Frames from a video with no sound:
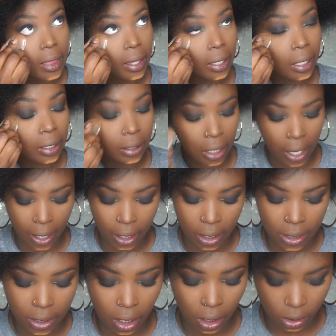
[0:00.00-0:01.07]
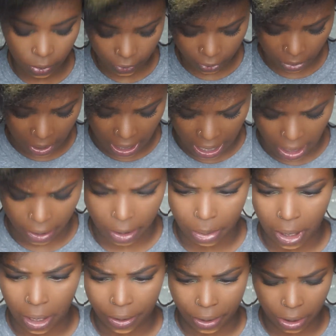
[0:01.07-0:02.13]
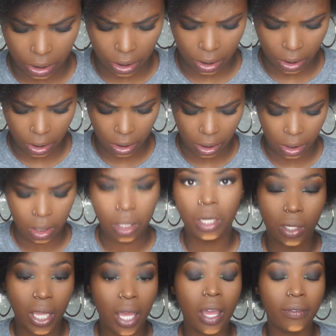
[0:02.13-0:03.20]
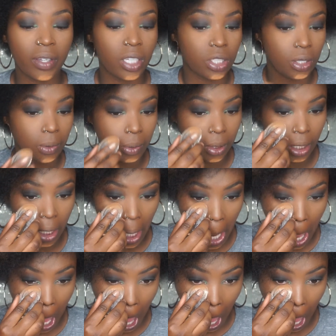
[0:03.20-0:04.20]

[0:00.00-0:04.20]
Like a lot. It's all over my Harry Potter shirt. I have an issue with that.